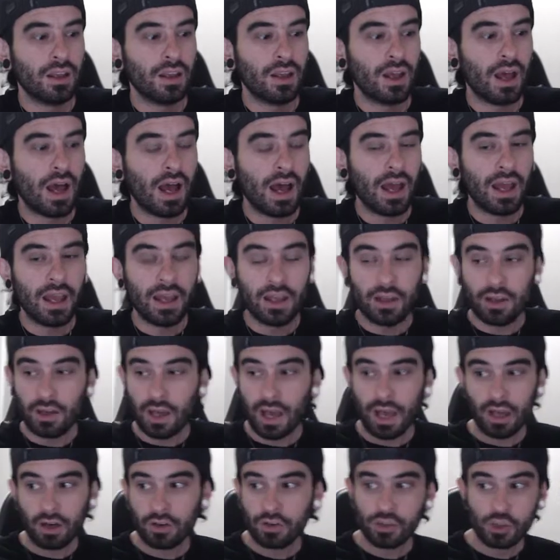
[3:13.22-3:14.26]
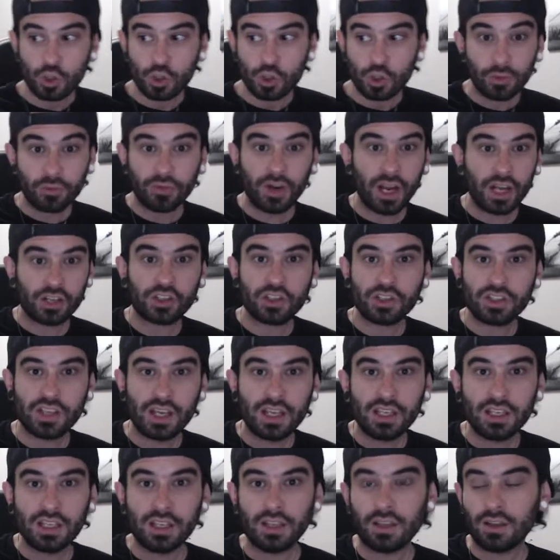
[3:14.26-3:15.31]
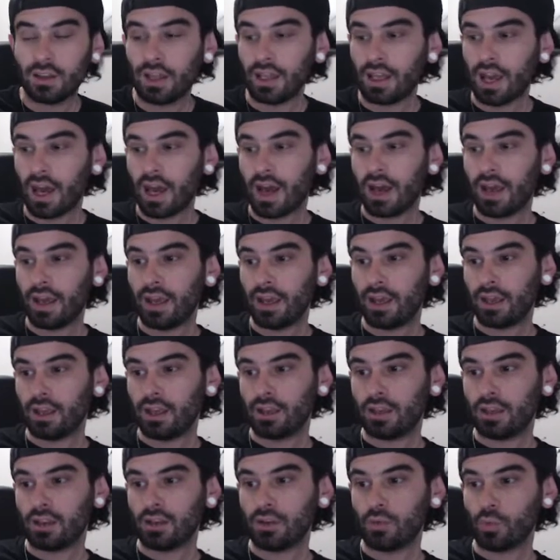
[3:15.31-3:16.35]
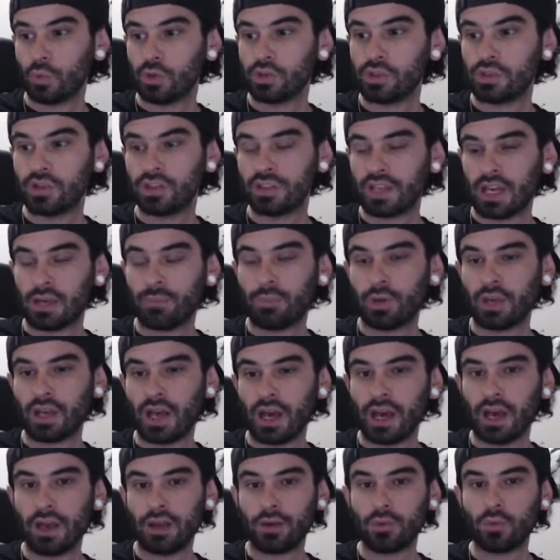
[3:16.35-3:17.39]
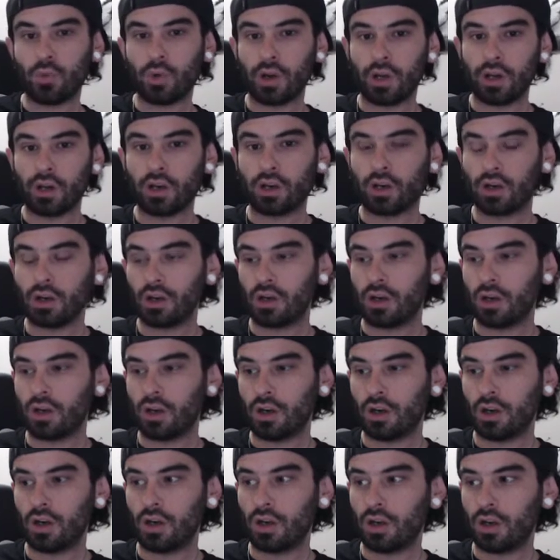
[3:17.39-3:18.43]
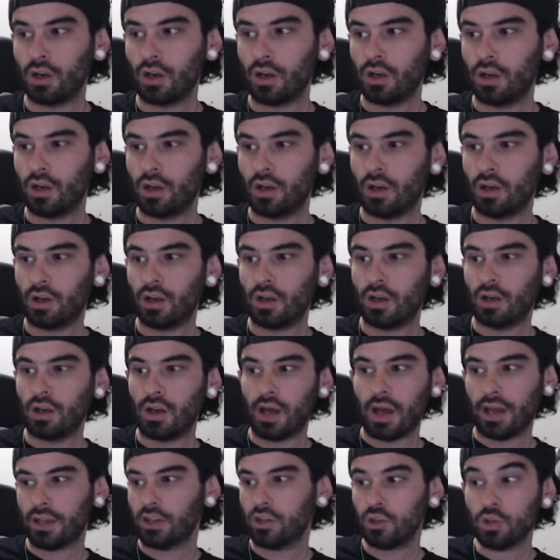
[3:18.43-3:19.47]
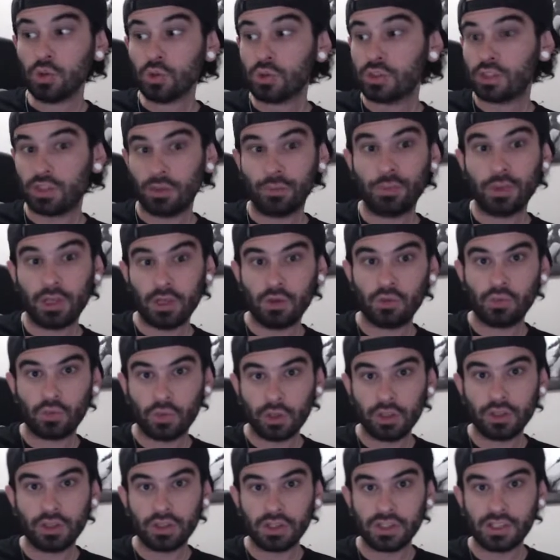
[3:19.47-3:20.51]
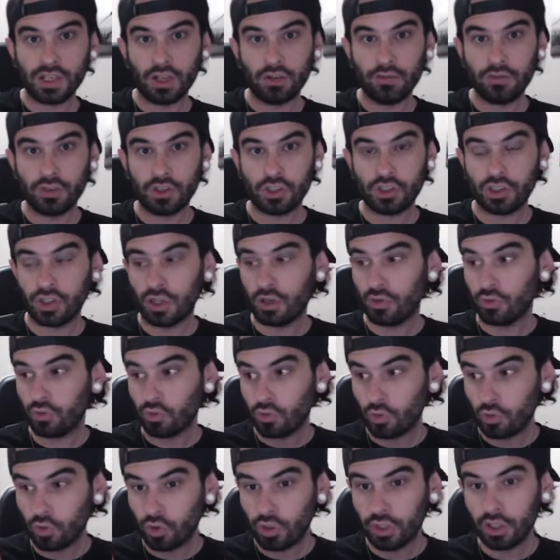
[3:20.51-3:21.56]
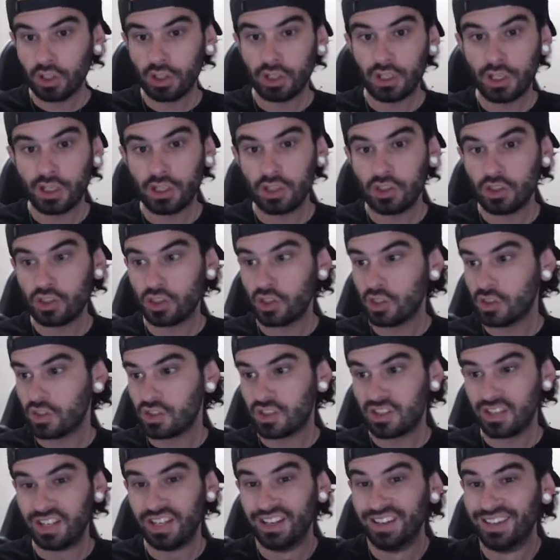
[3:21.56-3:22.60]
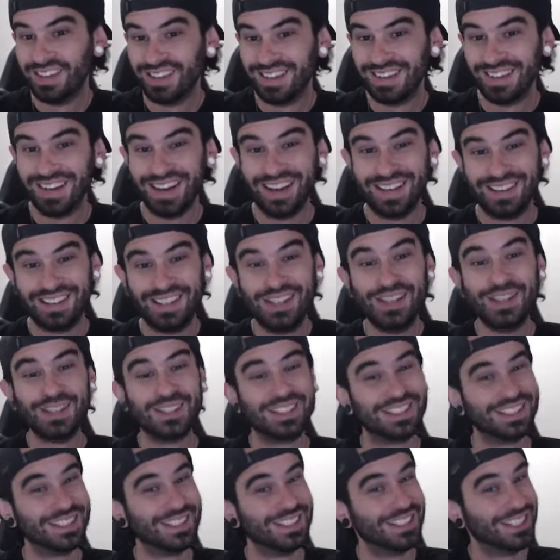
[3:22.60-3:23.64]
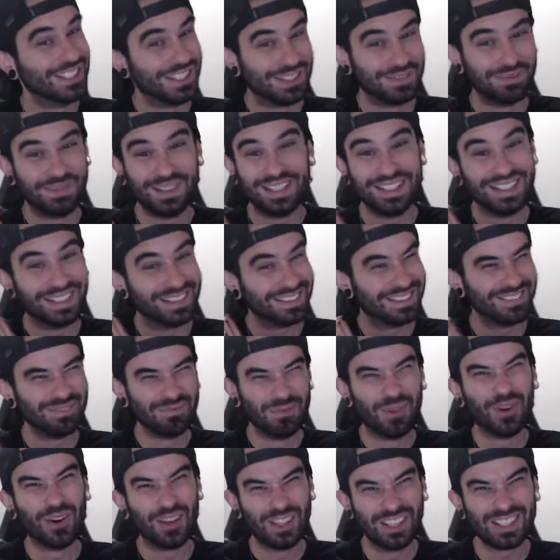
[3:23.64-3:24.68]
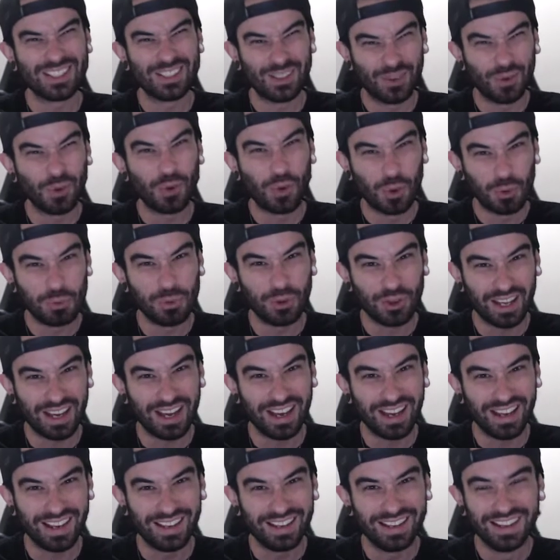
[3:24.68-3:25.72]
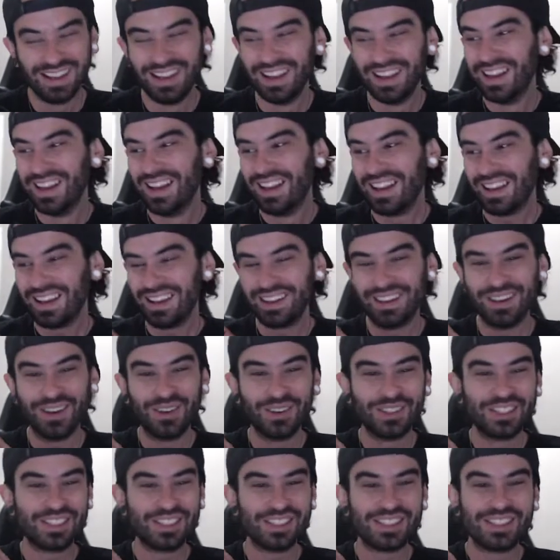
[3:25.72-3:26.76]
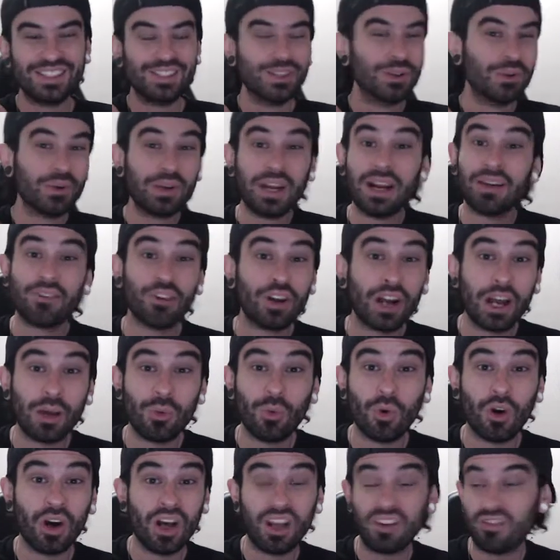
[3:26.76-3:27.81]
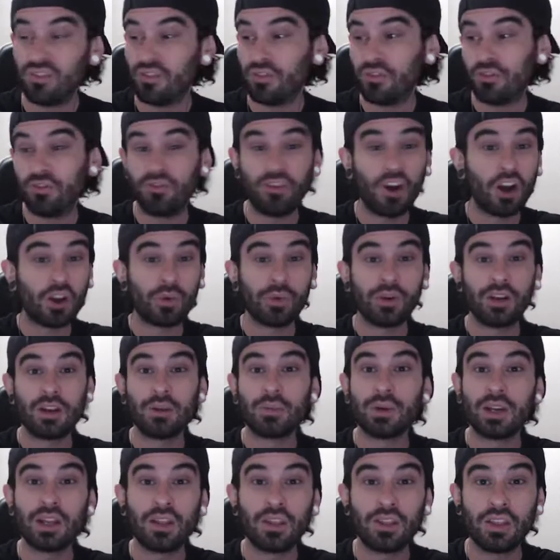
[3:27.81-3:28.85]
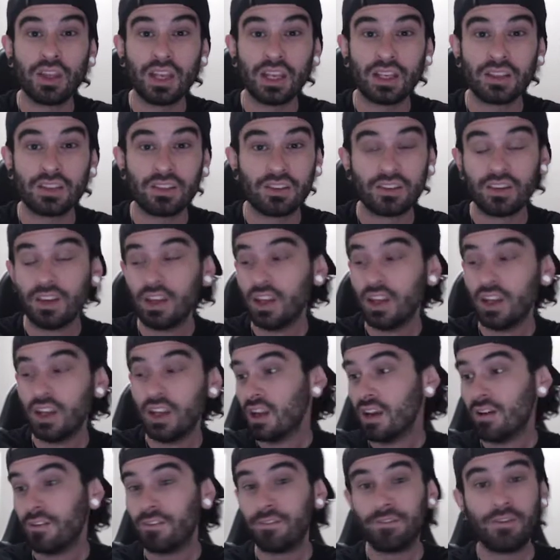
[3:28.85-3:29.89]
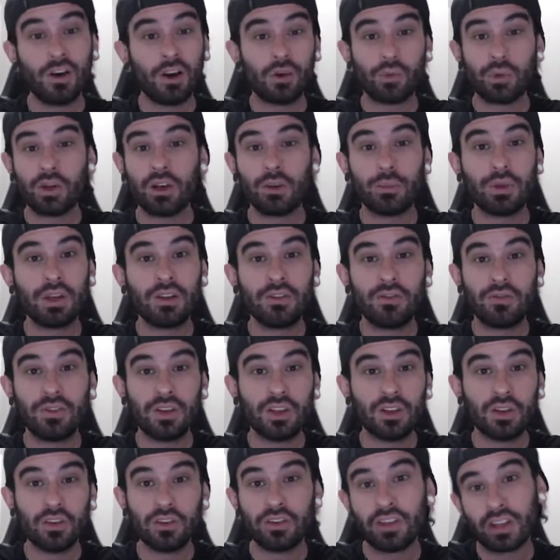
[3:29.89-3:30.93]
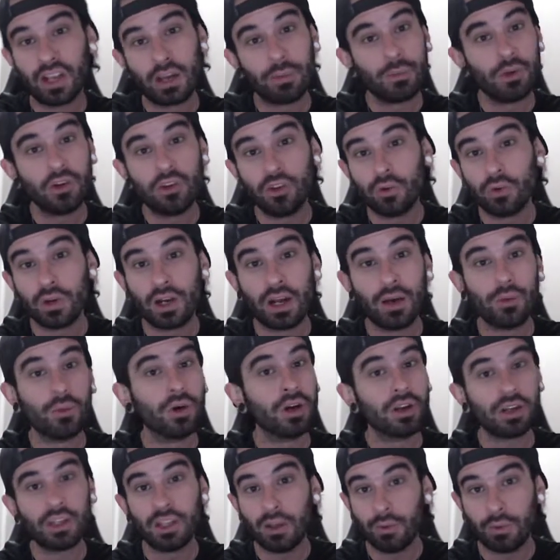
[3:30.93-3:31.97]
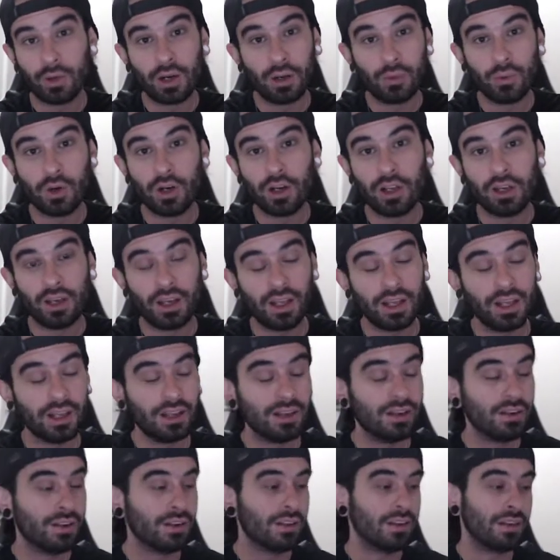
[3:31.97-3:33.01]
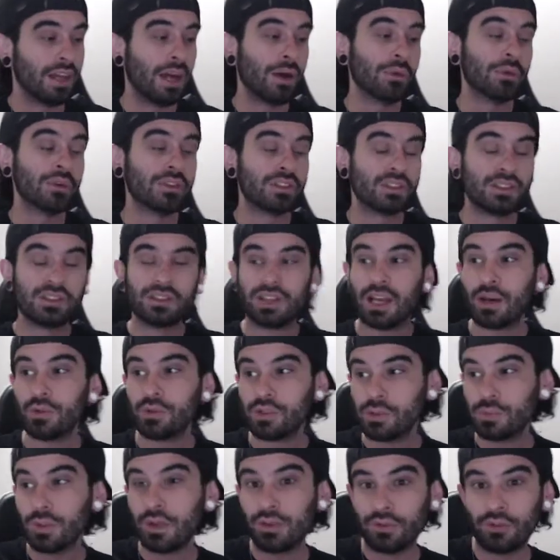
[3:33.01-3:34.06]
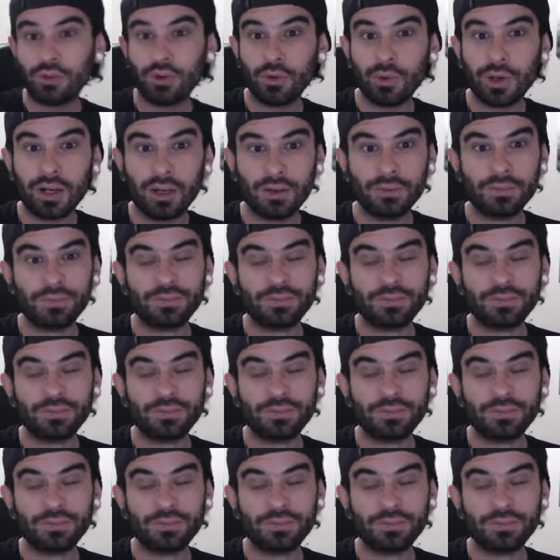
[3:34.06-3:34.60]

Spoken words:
I had a super fractured psyche. Like, I was the type of guy where I used to be really selfish and really just, I used to just be a more or less horrible guy. Just do whatever I want, fuck what anybody thinks, fuck what anybody feels. Like, I'm going to do what I want and get what I want. And that was me for a while.